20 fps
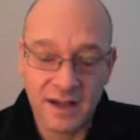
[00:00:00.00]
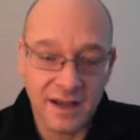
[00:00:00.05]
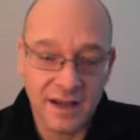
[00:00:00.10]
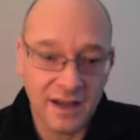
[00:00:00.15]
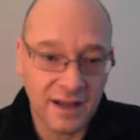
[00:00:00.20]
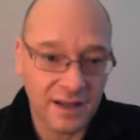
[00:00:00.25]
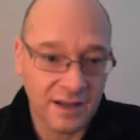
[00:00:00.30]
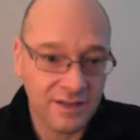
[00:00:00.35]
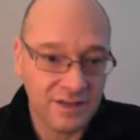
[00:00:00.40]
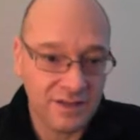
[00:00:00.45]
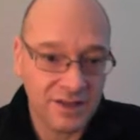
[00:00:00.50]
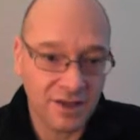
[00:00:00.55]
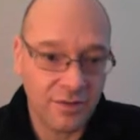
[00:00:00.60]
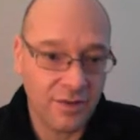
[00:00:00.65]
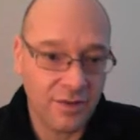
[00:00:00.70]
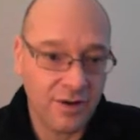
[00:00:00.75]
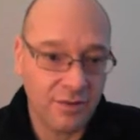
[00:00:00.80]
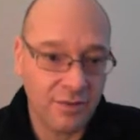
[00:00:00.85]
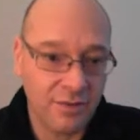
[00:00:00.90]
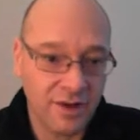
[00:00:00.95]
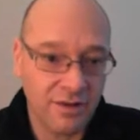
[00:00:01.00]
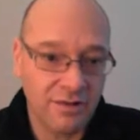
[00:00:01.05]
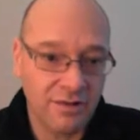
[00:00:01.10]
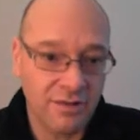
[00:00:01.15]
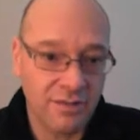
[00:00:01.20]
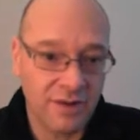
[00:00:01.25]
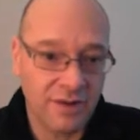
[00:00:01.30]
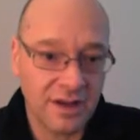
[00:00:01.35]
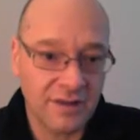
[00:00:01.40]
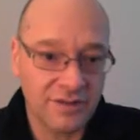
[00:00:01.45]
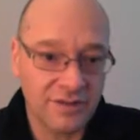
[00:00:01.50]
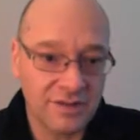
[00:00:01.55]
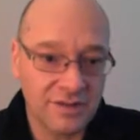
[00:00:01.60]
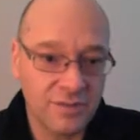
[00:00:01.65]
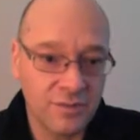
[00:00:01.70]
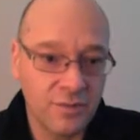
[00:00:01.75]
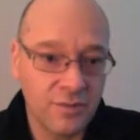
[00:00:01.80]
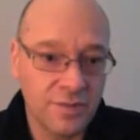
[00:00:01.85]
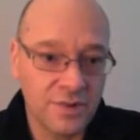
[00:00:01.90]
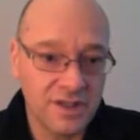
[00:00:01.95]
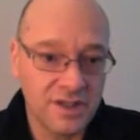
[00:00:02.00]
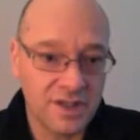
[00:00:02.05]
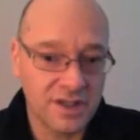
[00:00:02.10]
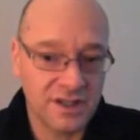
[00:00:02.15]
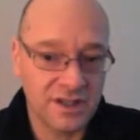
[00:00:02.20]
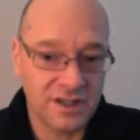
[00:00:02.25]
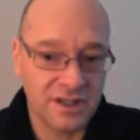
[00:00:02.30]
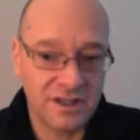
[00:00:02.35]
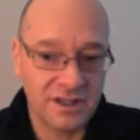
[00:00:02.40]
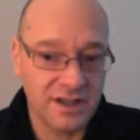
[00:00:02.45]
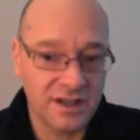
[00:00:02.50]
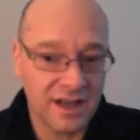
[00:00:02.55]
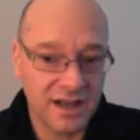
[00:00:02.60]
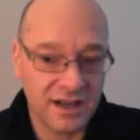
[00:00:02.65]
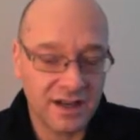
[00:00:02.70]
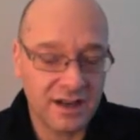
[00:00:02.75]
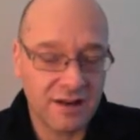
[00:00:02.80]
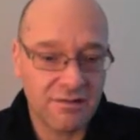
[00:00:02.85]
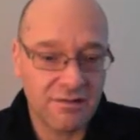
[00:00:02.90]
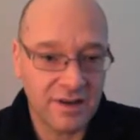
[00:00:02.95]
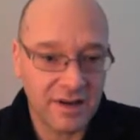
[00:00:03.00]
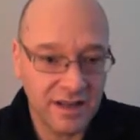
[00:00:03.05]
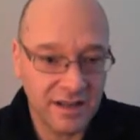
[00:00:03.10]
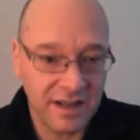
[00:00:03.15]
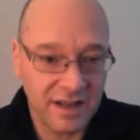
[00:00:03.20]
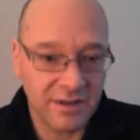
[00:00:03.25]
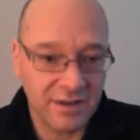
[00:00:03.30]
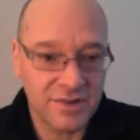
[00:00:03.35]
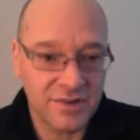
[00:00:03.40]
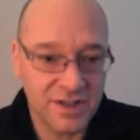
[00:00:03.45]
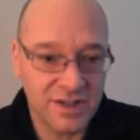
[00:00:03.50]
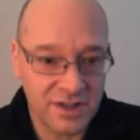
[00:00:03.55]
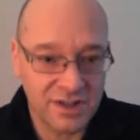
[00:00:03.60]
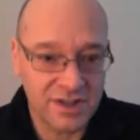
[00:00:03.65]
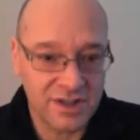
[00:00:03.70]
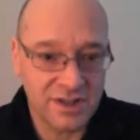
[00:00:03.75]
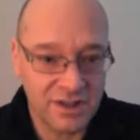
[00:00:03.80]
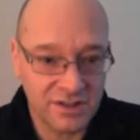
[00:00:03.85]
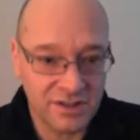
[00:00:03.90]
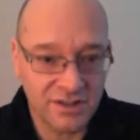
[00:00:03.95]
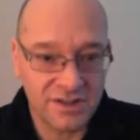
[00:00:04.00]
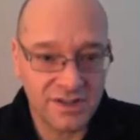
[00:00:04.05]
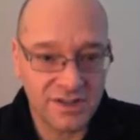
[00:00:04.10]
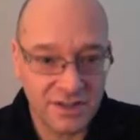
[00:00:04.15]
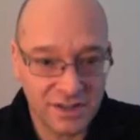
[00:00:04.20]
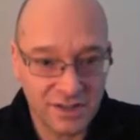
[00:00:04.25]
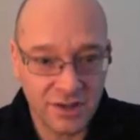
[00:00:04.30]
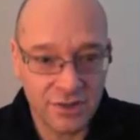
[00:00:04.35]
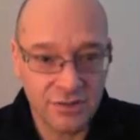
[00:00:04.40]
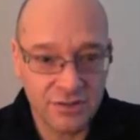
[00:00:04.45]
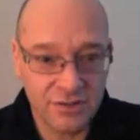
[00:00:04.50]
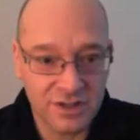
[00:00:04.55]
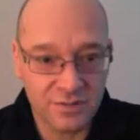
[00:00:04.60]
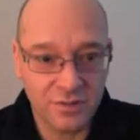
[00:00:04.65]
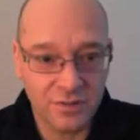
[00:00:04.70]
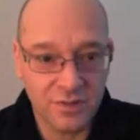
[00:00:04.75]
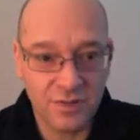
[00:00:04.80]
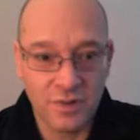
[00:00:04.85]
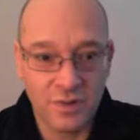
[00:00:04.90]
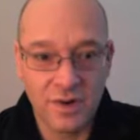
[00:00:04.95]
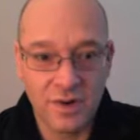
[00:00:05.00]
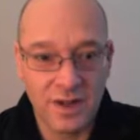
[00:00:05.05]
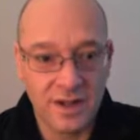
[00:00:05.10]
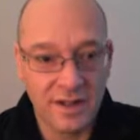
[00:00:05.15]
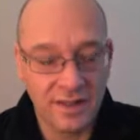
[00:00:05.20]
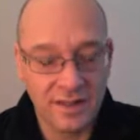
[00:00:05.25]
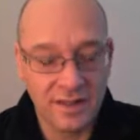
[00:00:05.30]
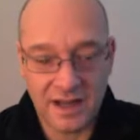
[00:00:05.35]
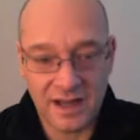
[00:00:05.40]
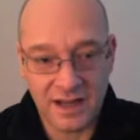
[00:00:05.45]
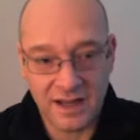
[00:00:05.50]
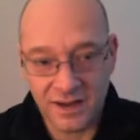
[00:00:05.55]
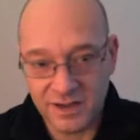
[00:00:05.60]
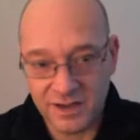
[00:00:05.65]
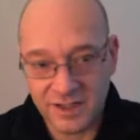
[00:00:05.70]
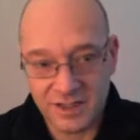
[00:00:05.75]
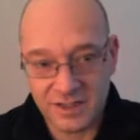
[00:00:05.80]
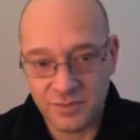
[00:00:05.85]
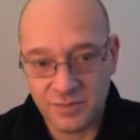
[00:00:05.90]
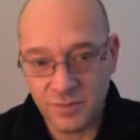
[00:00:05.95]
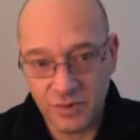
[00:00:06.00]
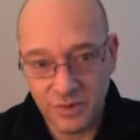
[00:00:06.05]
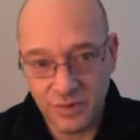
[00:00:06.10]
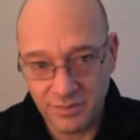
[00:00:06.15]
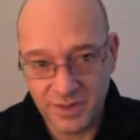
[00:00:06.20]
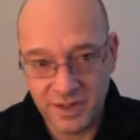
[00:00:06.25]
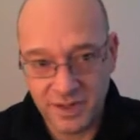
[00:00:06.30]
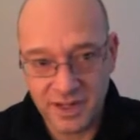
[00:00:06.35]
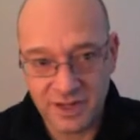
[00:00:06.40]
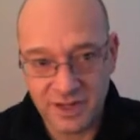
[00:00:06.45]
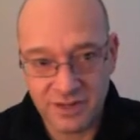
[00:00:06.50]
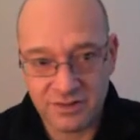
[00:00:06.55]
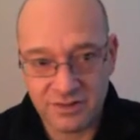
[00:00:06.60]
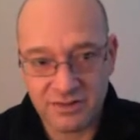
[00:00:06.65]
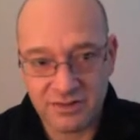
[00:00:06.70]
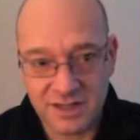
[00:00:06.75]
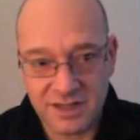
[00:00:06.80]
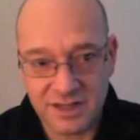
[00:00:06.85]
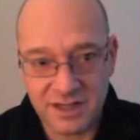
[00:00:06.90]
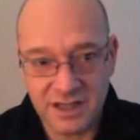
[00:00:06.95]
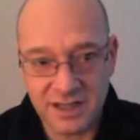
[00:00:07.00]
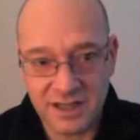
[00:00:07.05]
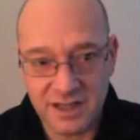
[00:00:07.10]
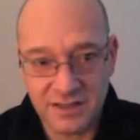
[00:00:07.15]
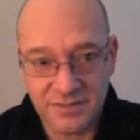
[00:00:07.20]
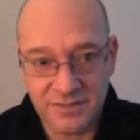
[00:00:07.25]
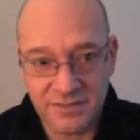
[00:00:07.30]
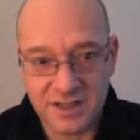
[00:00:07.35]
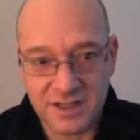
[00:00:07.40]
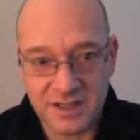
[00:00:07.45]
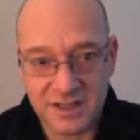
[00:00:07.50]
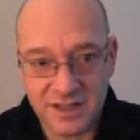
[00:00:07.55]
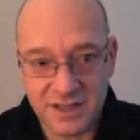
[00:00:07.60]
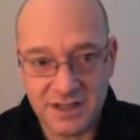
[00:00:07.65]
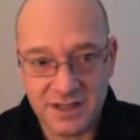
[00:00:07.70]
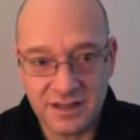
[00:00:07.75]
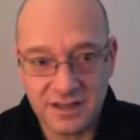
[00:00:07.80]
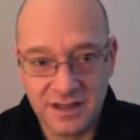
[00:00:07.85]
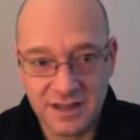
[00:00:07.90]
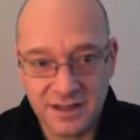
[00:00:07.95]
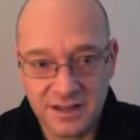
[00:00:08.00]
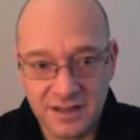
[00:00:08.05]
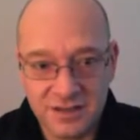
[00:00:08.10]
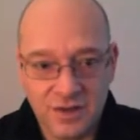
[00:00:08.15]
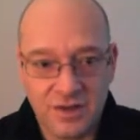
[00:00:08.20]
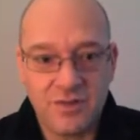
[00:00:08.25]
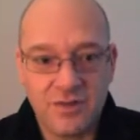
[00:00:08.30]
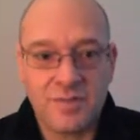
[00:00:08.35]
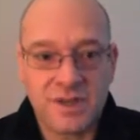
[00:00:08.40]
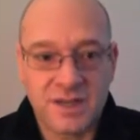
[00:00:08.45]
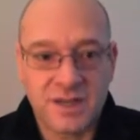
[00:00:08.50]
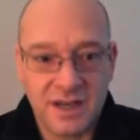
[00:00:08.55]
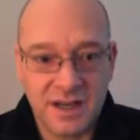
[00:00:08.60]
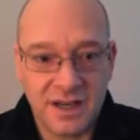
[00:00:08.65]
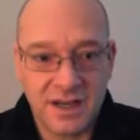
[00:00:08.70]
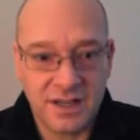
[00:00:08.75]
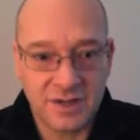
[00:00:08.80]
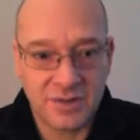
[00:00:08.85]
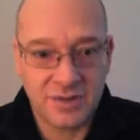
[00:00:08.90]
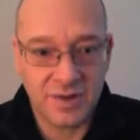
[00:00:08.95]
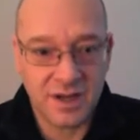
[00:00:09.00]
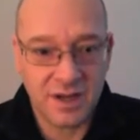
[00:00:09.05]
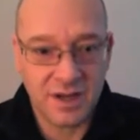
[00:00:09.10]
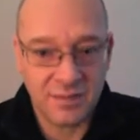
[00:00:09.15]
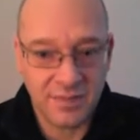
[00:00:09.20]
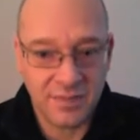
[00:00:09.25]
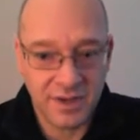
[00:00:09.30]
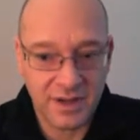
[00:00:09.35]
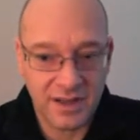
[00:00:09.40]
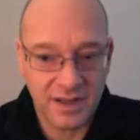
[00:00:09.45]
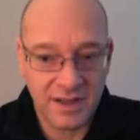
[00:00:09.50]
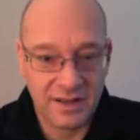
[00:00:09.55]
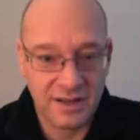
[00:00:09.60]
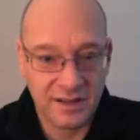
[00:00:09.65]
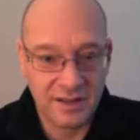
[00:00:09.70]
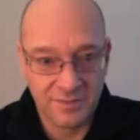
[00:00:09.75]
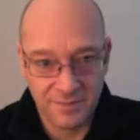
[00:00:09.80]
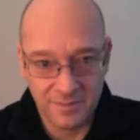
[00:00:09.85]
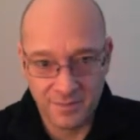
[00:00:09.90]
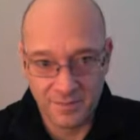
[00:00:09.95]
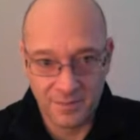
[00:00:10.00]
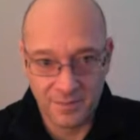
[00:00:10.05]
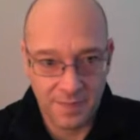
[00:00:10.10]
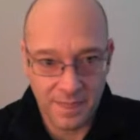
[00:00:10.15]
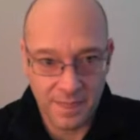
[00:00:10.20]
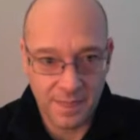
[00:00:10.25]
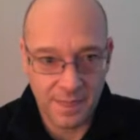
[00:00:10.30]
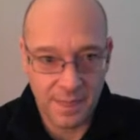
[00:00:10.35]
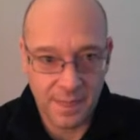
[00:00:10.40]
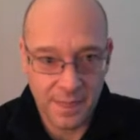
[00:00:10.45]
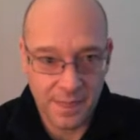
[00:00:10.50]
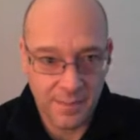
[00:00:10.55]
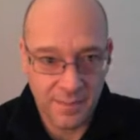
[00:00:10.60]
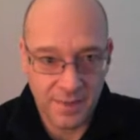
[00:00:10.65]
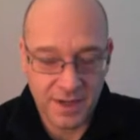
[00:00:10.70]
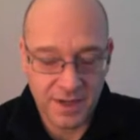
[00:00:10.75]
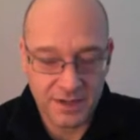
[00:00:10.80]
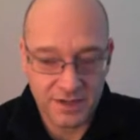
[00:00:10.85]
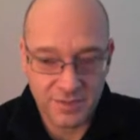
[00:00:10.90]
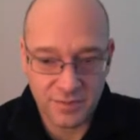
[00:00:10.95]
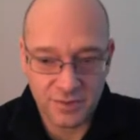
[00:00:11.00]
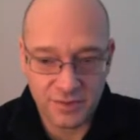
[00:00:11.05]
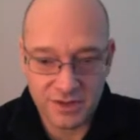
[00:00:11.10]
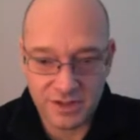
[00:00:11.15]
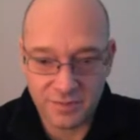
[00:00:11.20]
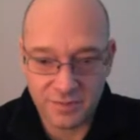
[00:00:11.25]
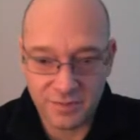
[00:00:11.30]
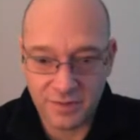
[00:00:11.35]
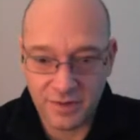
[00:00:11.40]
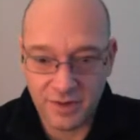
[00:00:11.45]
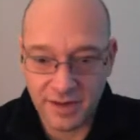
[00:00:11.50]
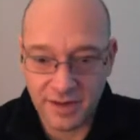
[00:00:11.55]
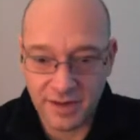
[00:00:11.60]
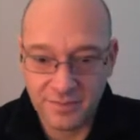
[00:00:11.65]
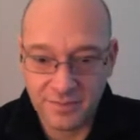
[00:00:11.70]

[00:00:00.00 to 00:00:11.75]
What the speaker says: and so I would only want to have a small position, and currently that position size is so small that I just wouldn't be interested in investing 2% into a company, because what's the point?